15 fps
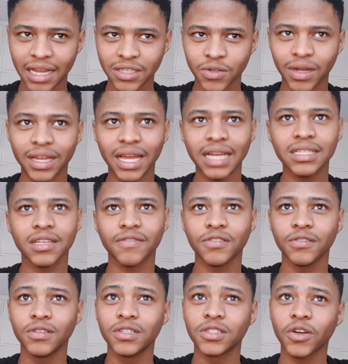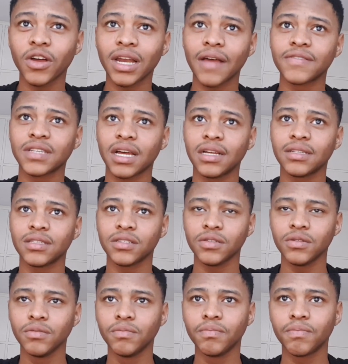so I guess if you enjoy life science,
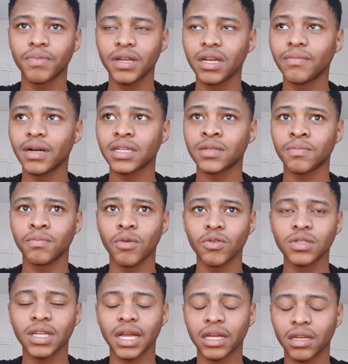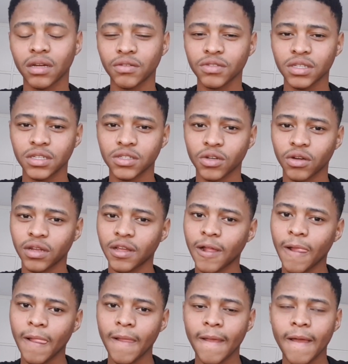you pretty much most likely going to enjoy
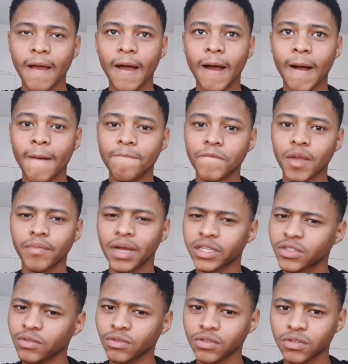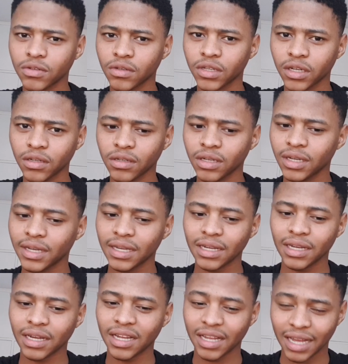your med school too, you know.
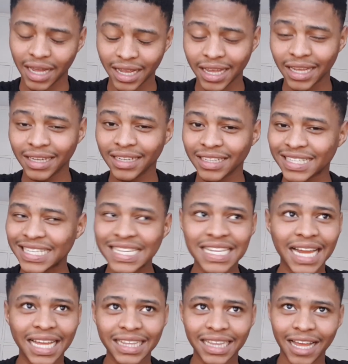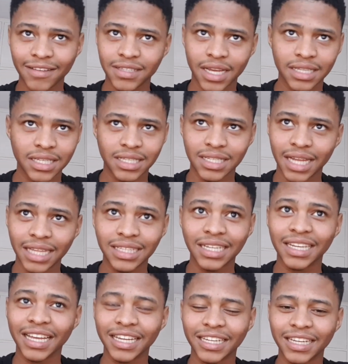Again, it's not, life science is
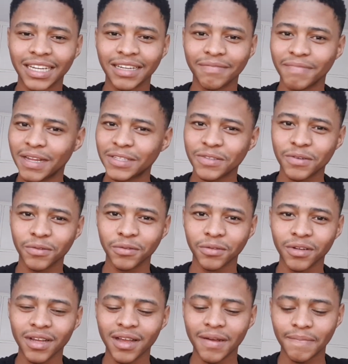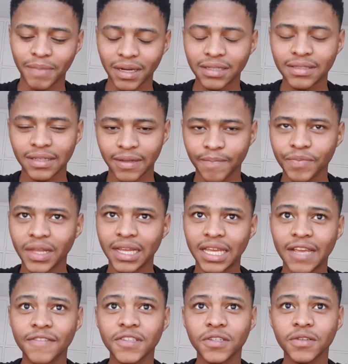nothing like med school, but it
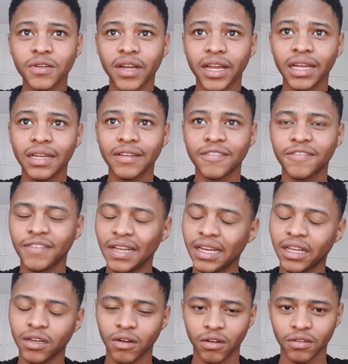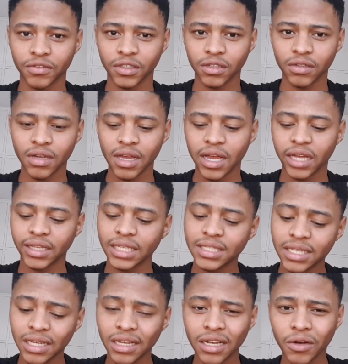gives you a feeling of, you know, and that's
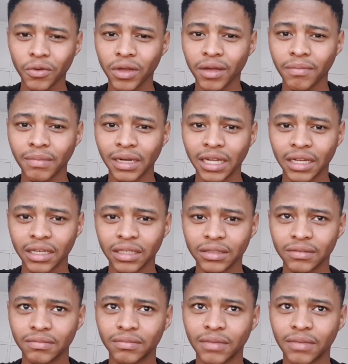simply where my